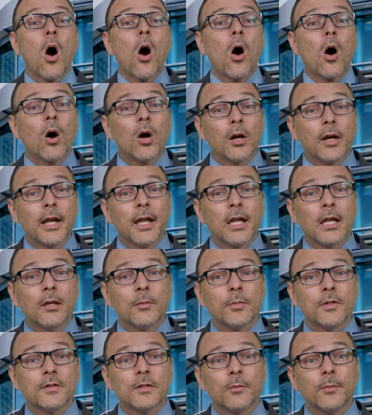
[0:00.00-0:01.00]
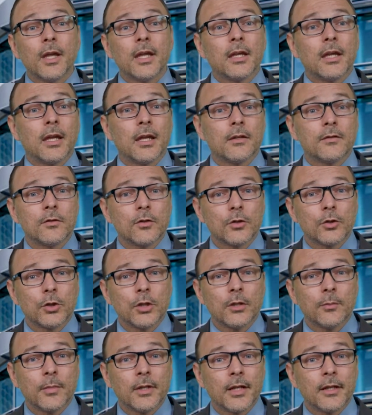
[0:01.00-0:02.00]
Our aim is to make cancer
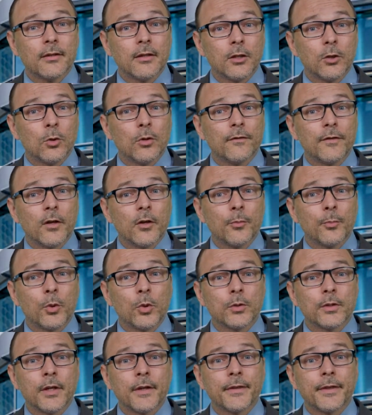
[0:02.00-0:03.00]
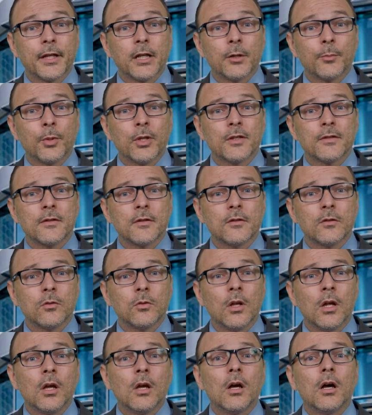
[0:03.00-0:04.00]
treatment at the UF Health Proton Therapy Institute
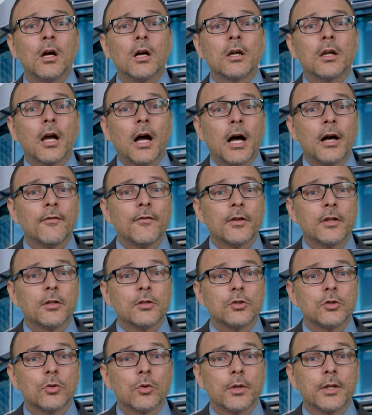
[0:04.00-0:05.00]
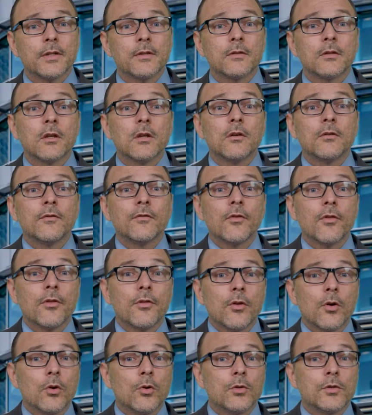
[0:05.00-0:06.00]
a confident choice for
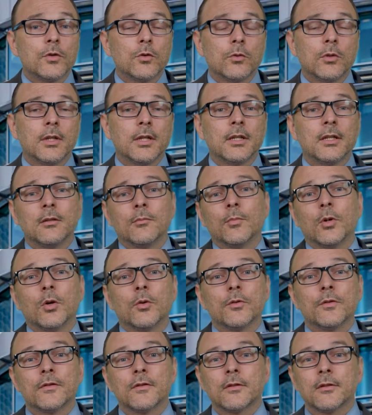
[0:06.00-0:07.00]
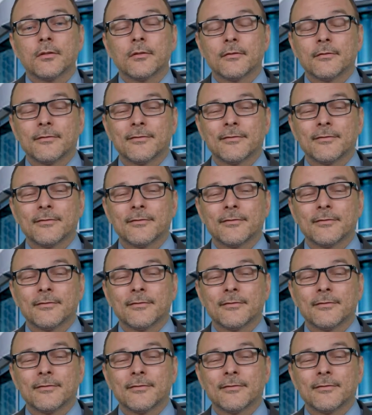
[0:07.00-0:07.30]
those who need it most.